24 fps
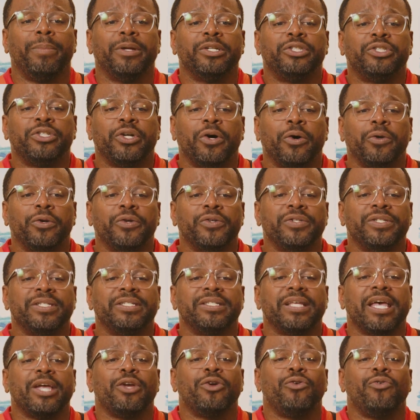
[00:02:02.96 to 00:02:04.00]
his shoulders and
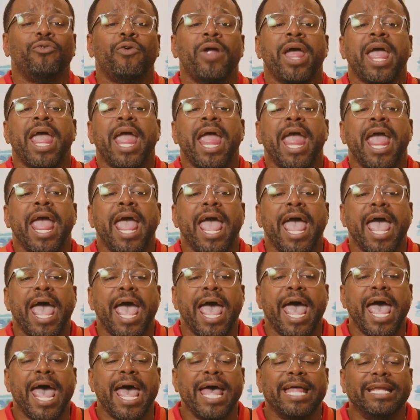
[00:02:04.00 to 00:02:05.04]
say,
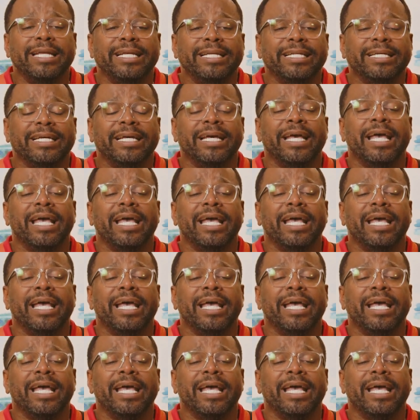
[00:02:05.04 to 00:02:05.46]
Grand,